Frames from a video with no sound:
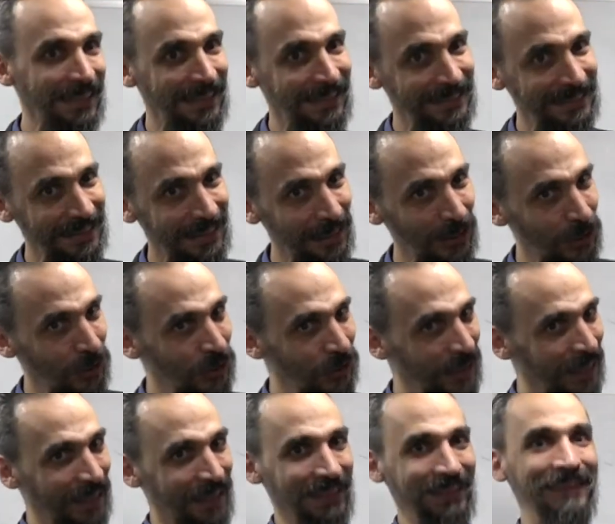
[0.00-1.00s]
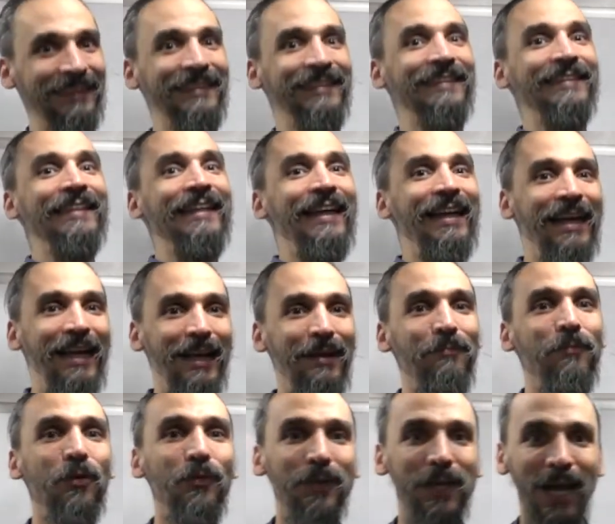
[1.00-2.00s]
say okay, I'm
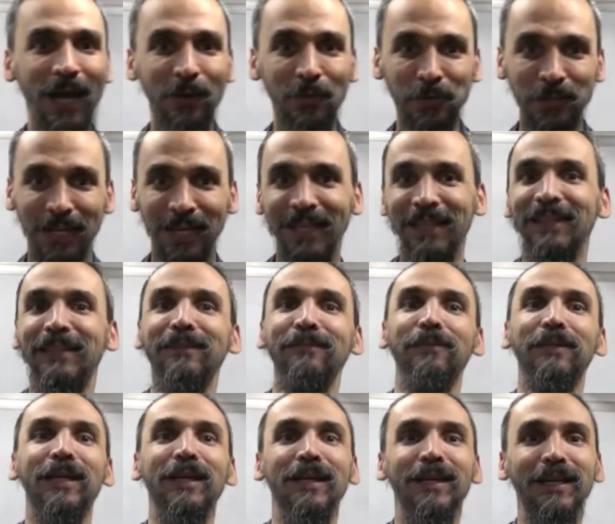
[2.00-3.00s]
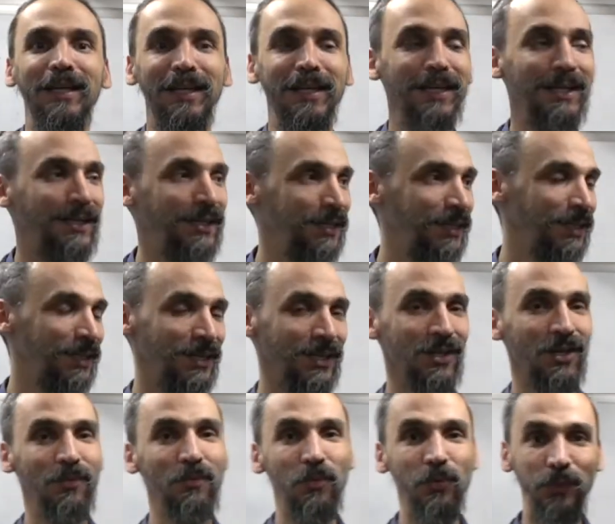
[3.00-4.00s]
moving out and
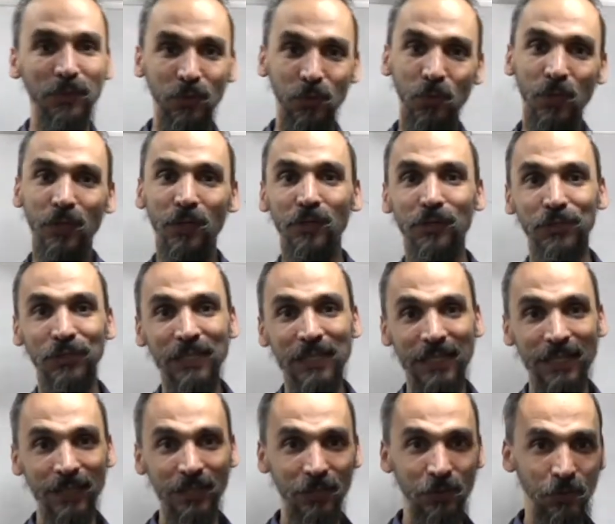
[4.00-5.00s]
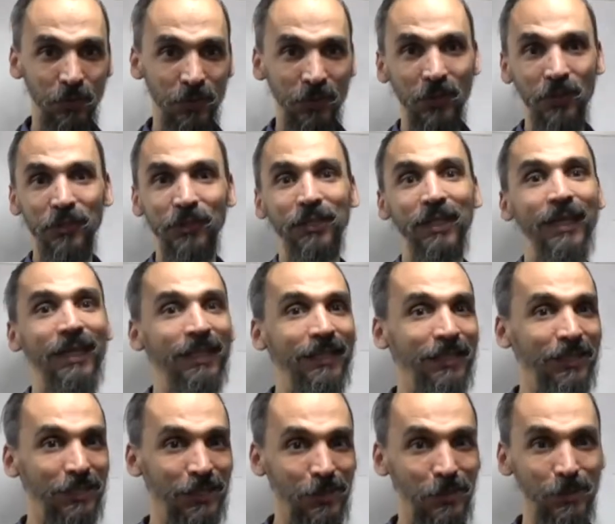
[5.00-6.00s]
moving to another city, to another
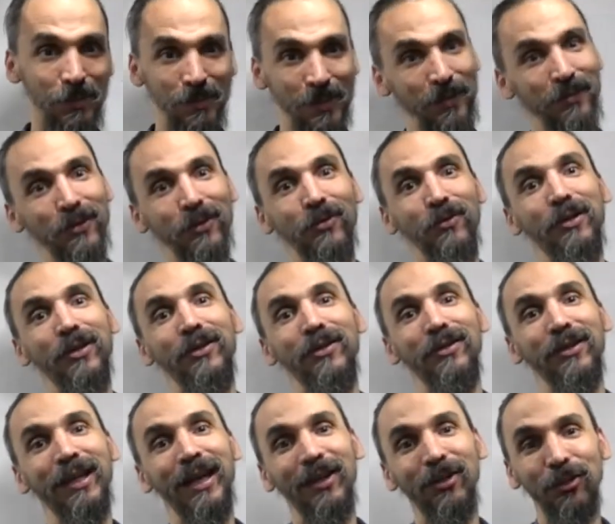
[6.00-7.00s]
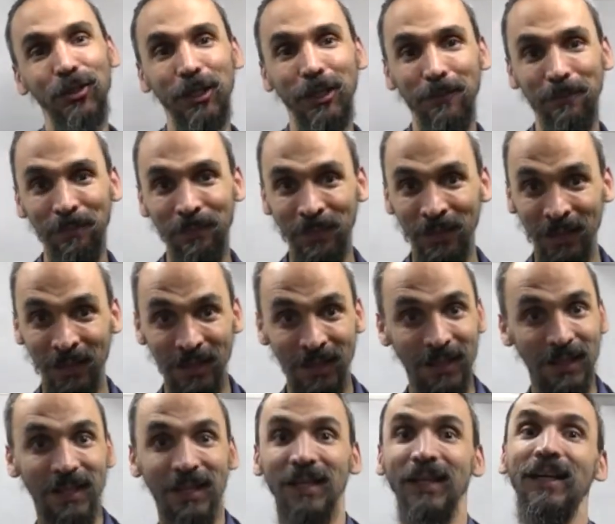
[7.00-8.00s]
state, or maybe to another country,
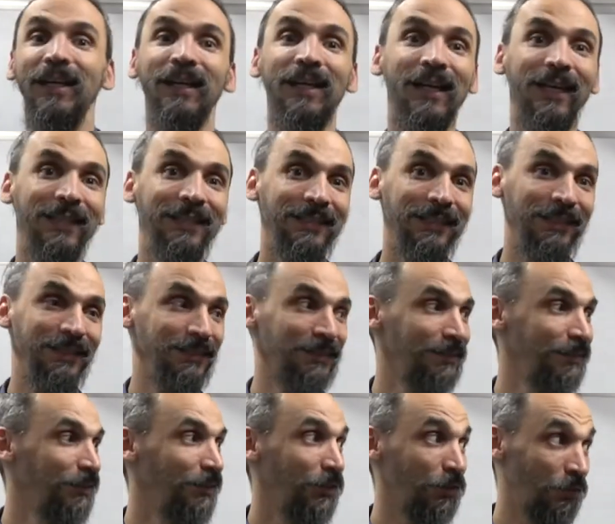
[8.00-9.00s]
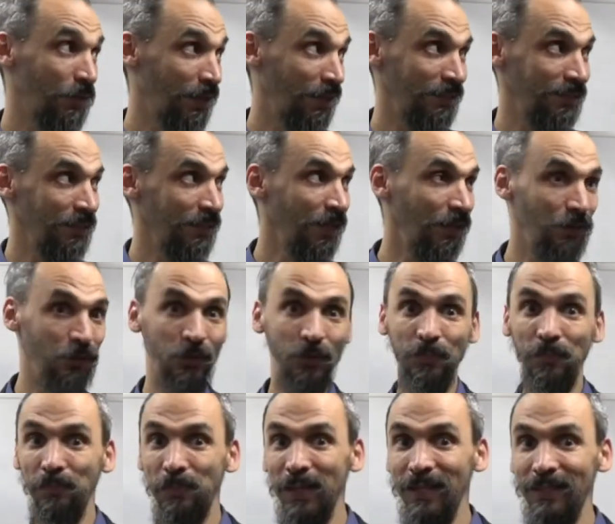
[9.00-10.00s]
until I see another
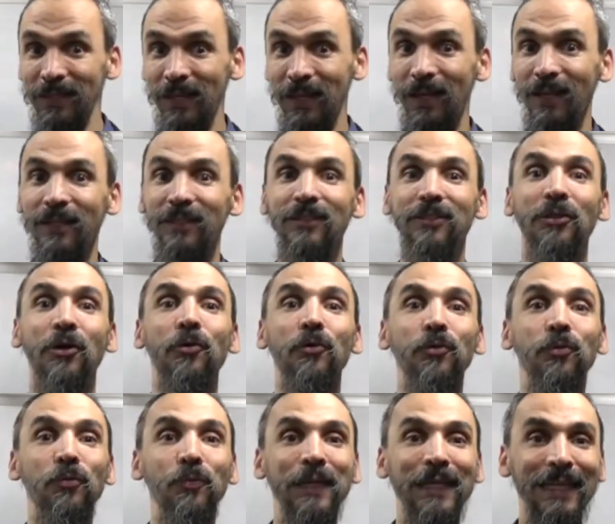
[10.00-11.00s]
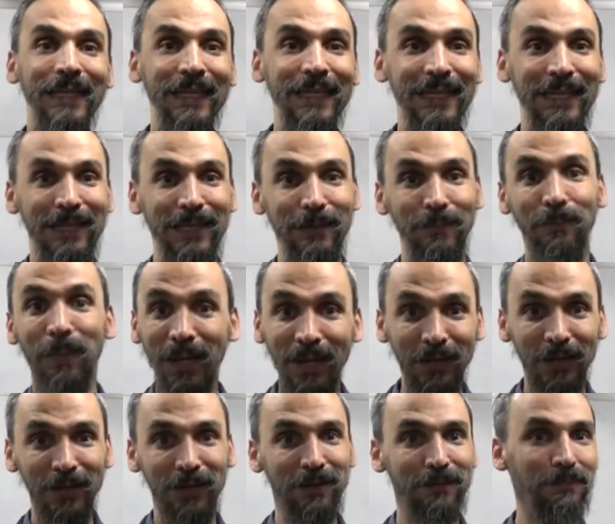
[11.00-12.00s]
place that is going to be
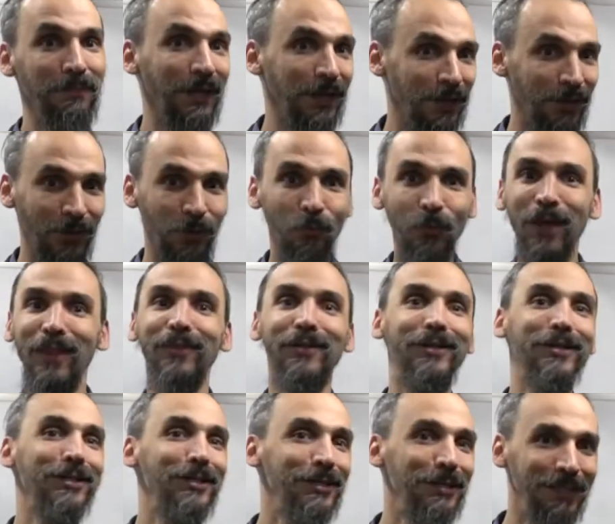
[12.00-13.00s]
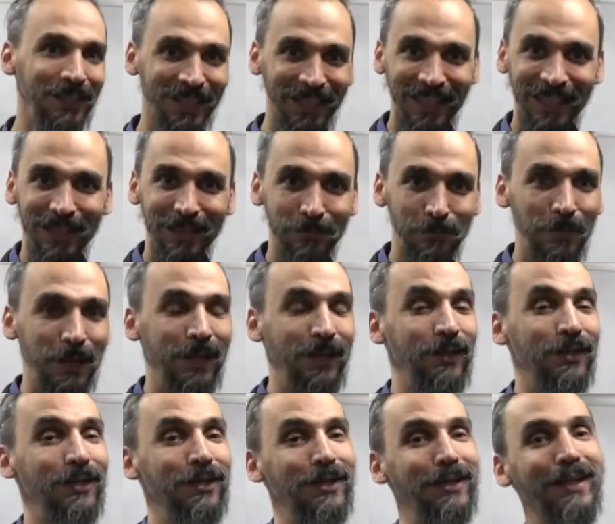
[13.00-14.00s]
better weather,
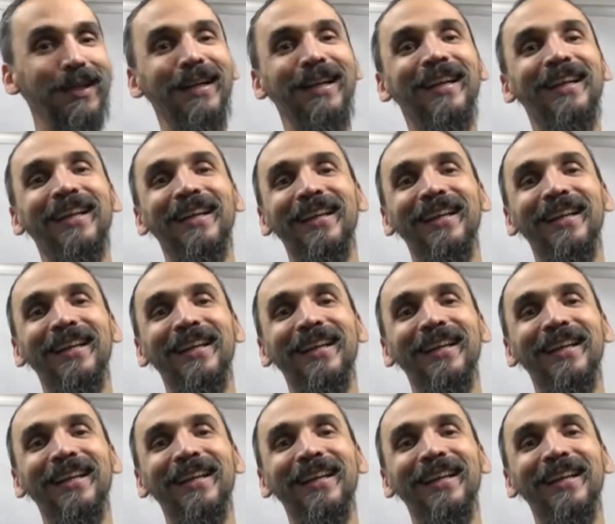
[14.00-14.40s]
better